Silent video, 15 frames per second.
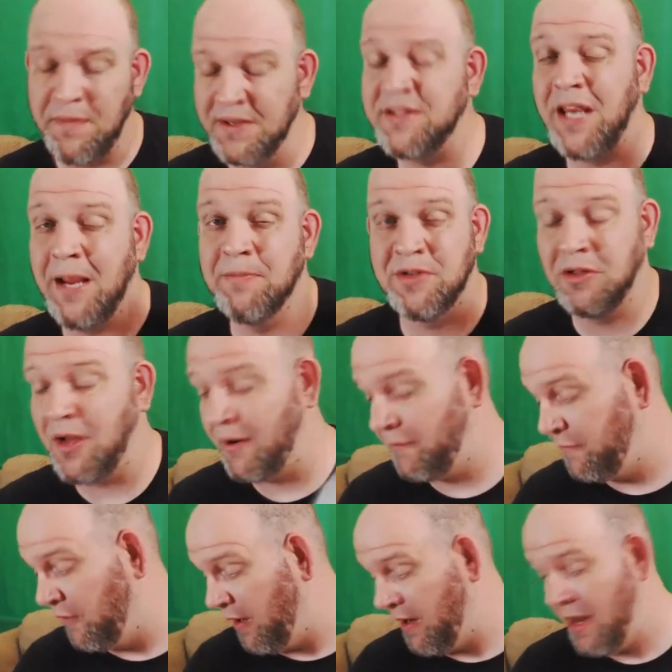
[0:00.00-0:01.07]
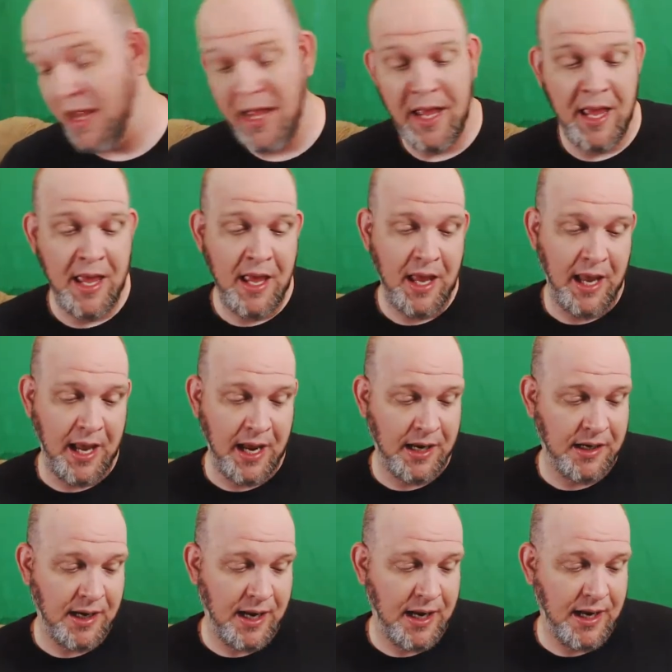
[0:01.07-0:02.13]
this game's a lot of fun.
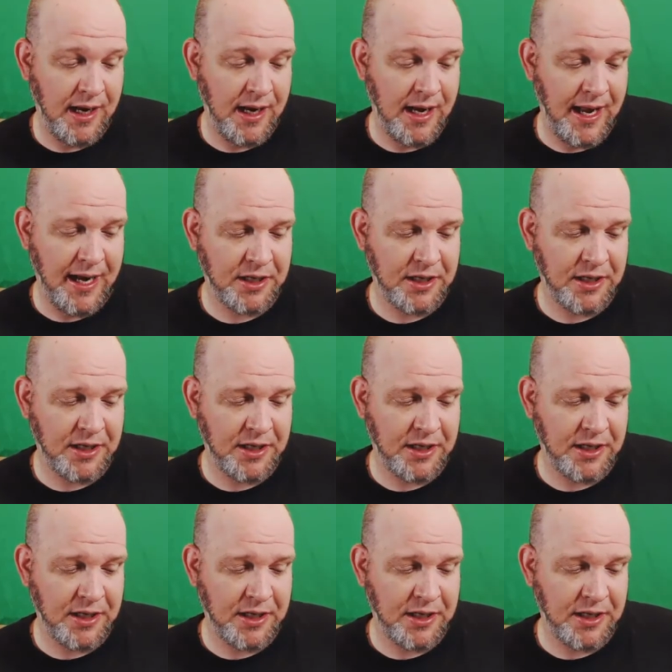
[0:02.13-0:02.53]
And I